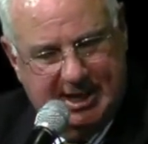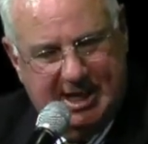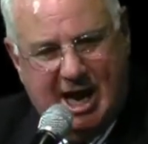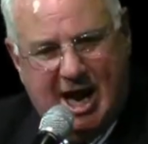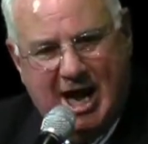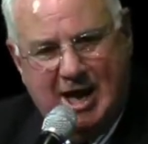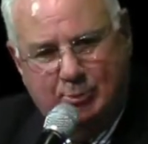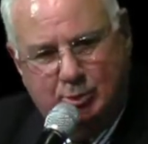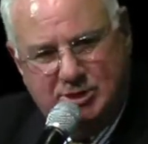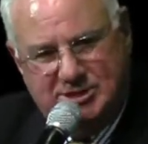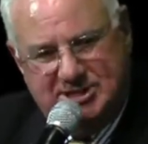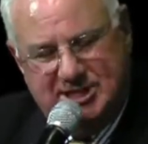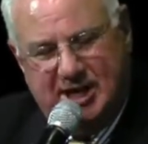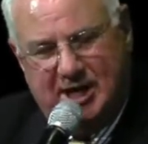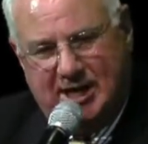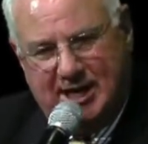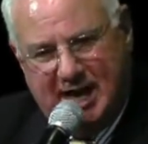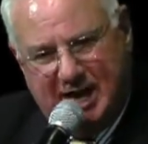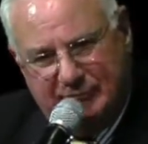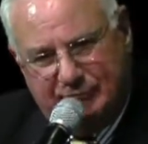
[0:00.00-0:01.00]
And I would
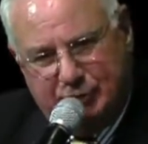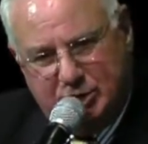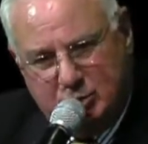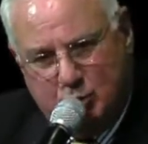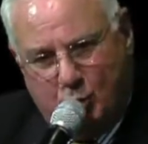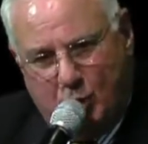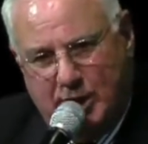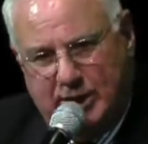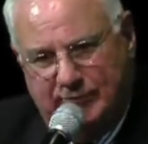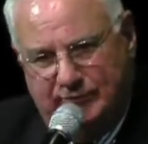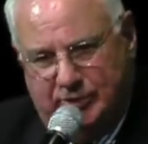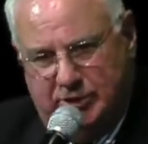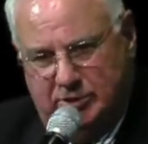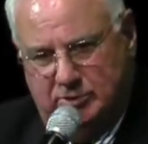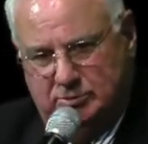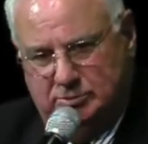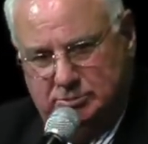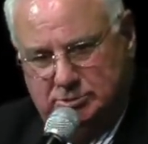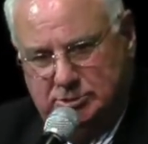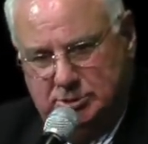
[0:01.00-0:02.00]
tell every one of
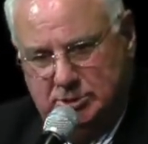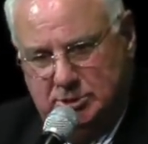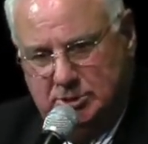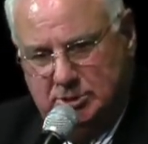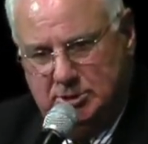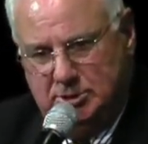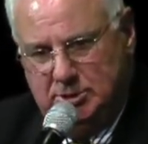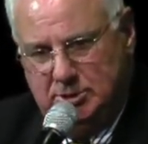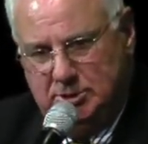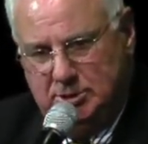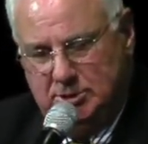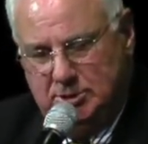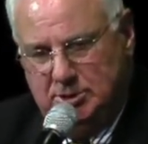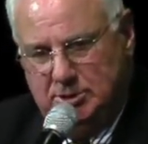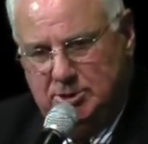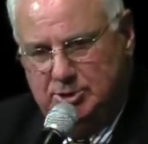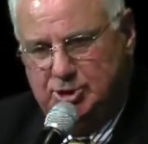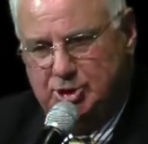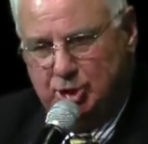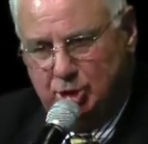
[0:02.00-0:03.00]
you
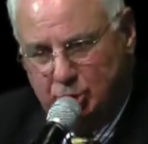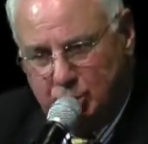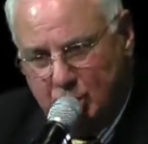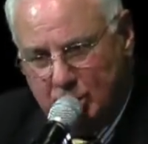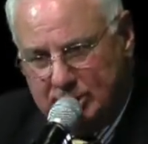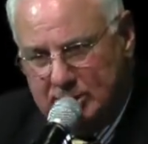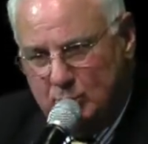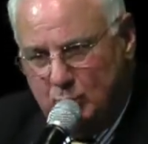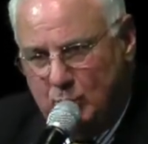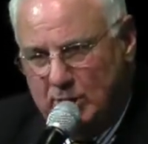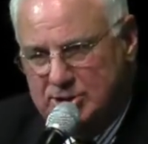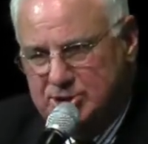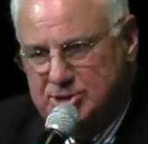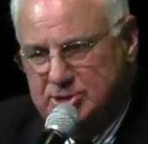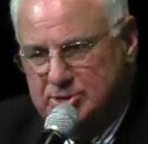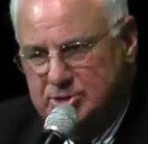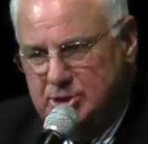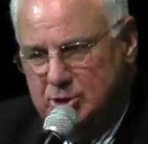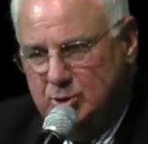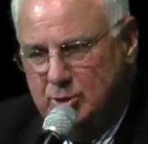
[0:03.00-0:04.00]
to look at
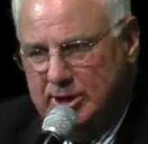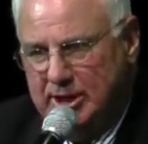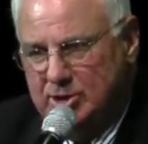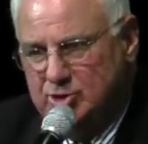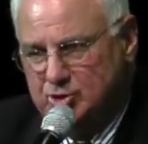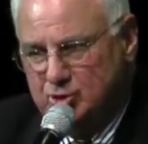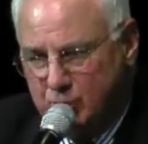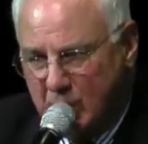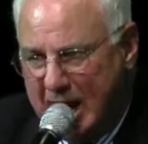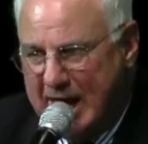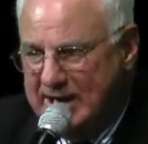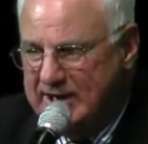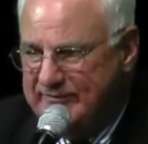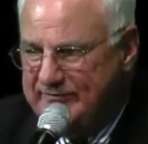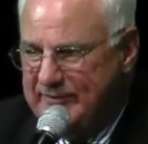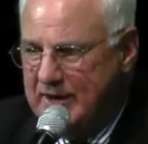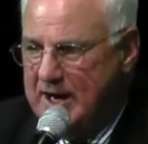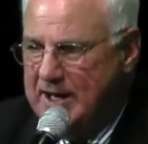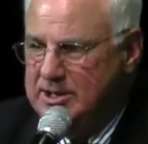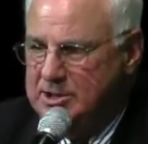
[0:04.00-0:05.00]
what you're doing and try
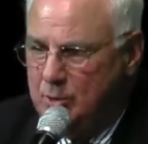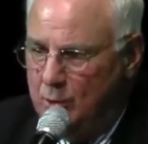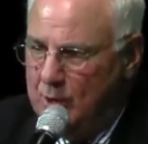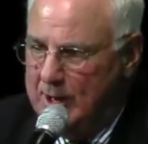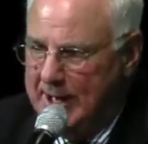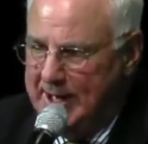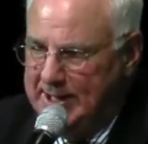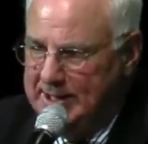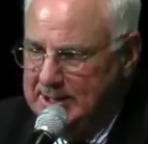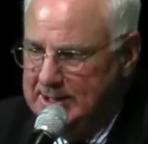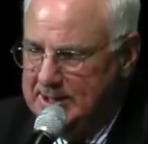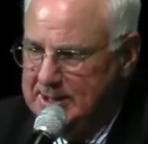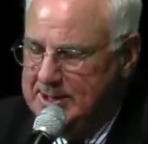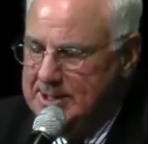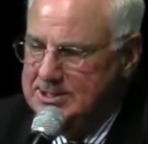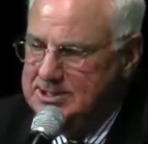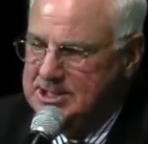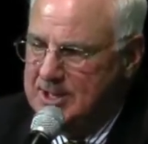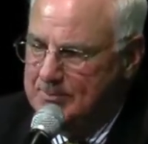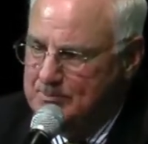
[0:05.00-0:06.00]
to find a way
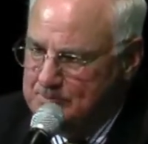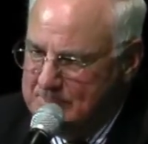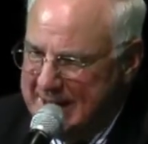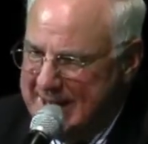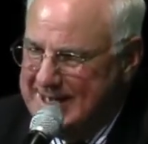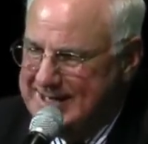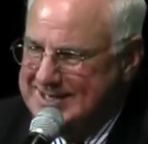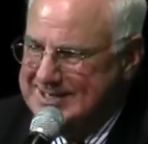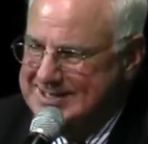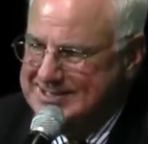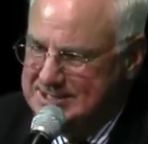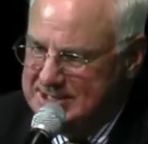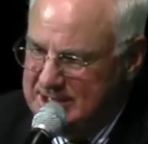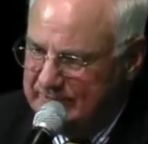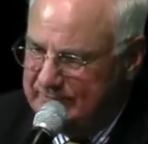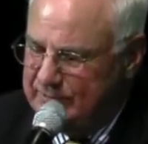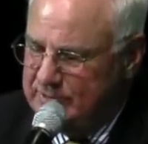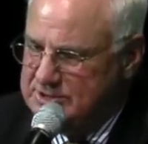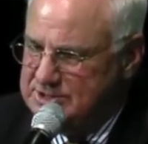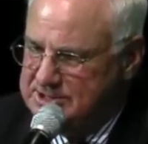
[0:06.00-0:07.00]
to make a
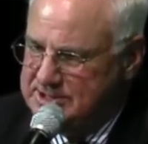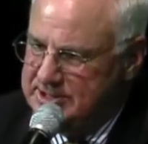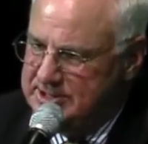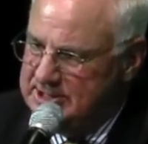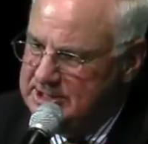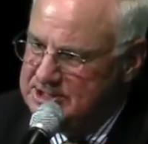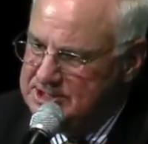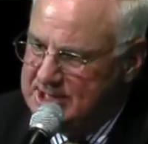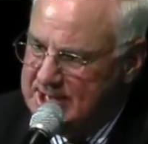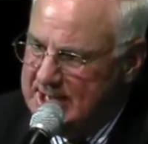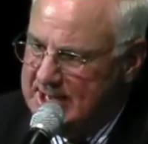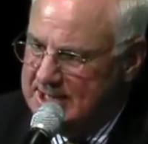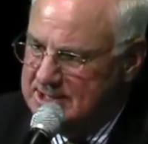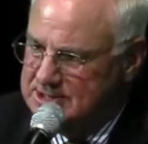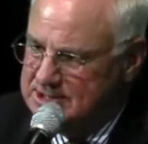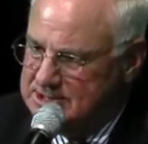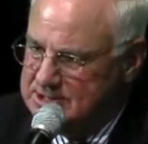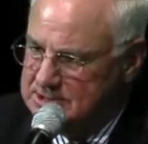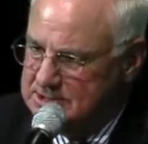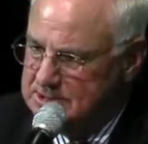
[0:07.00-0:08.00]
difference to these
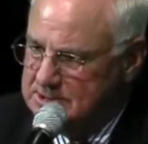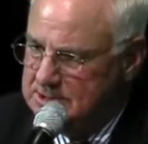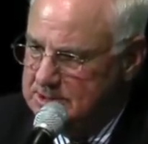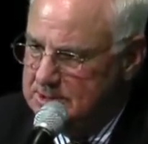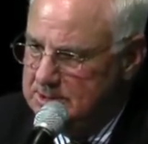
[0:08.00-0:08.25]
kids.